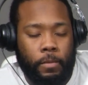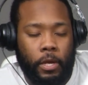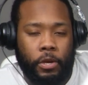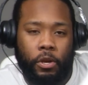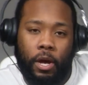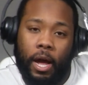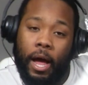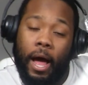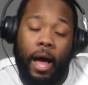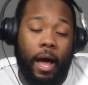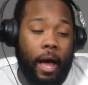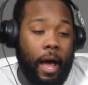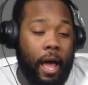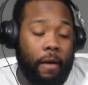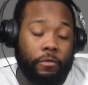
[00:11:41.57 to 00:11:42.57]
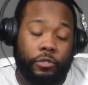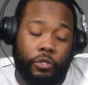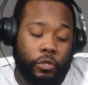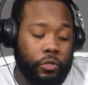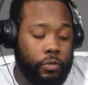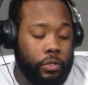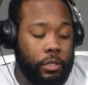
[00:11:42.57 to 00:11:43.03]
you know, I, I, I have
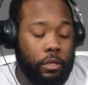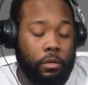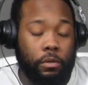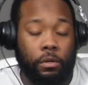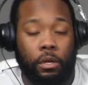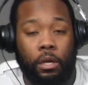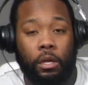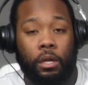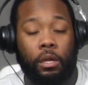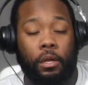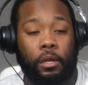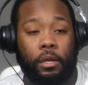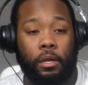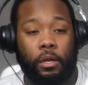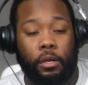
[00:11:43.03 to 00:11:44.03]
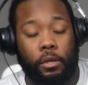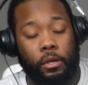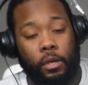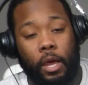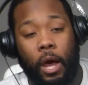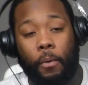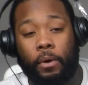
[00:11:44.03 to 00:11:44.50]
children, so
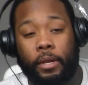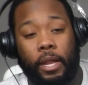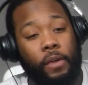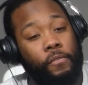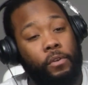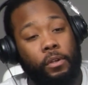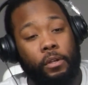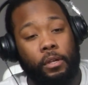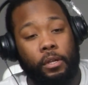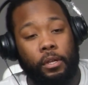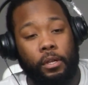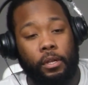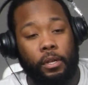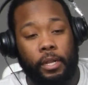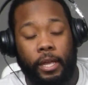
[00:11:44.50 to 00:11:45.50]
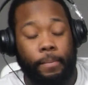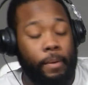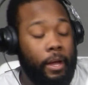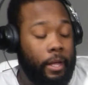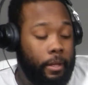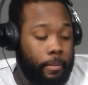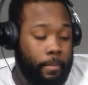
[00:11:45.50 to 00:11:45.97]
I would never leave
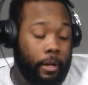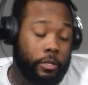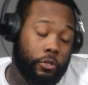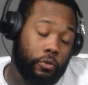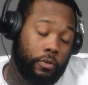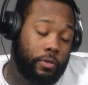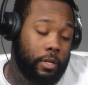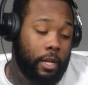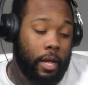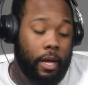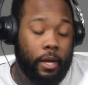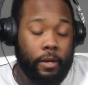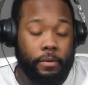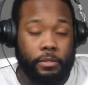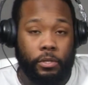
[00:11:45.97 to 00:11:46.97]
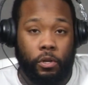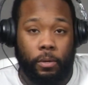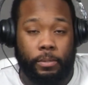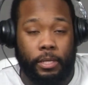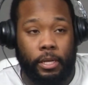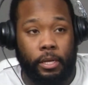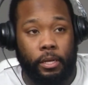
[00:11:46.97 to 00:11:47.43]
my, my children's lives, you know
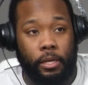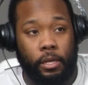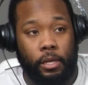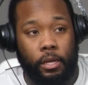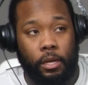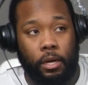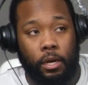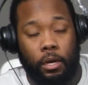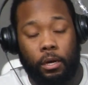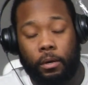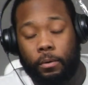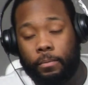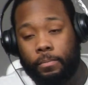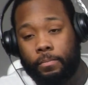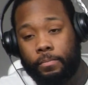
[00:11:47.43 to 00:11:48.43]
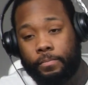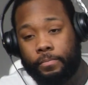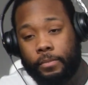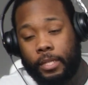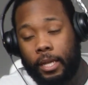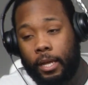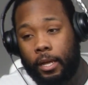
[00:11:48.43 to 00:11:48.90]
what I'm saying? Um,
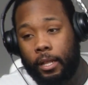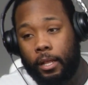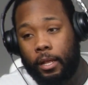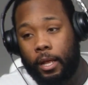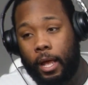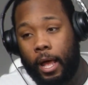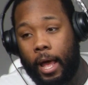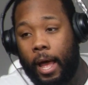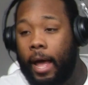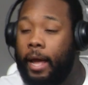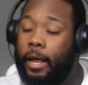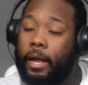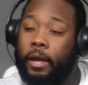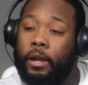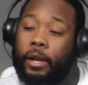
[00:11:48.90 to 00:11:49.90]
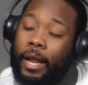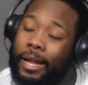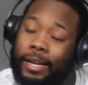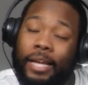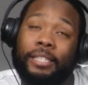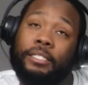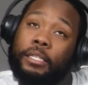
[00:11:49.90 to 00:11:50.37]
I
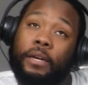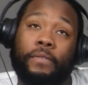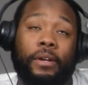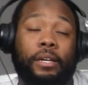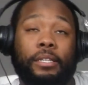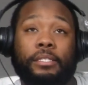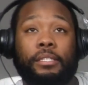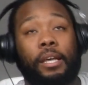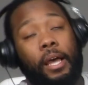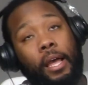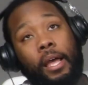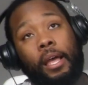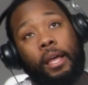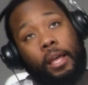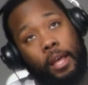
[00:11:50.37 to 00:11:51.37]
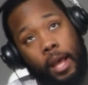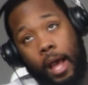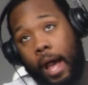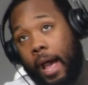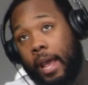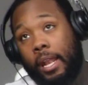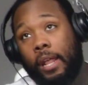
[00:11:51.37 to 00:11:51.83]
that, that's tough because
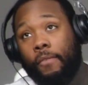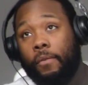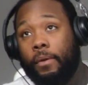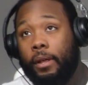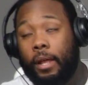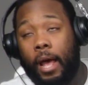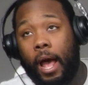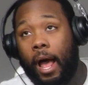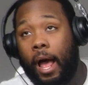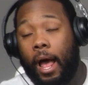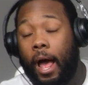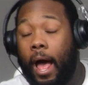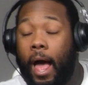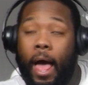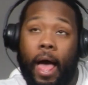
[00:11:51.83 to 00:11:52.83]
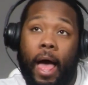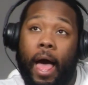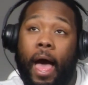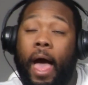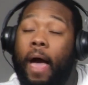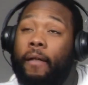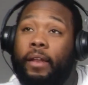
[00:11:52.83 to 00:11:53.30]
I ain't never,
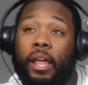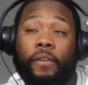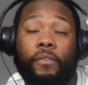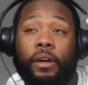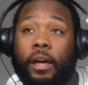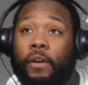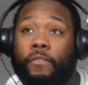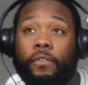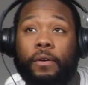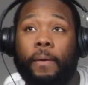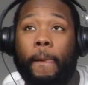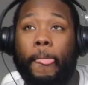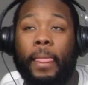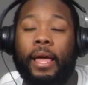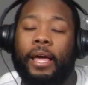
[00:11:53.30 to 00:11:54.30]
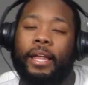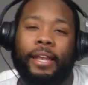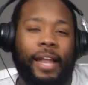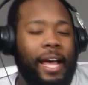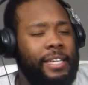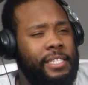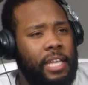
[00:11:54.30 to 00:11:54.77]
I have never ever,
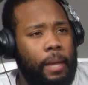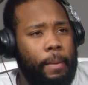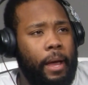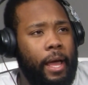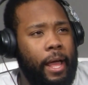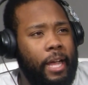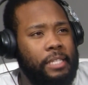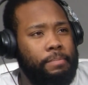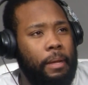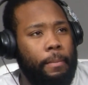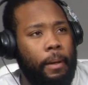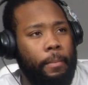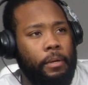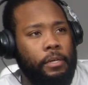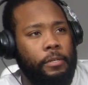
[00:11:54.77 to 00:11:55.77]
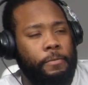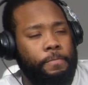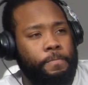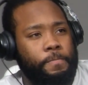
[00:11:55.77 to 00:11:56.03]
last time I asked my mama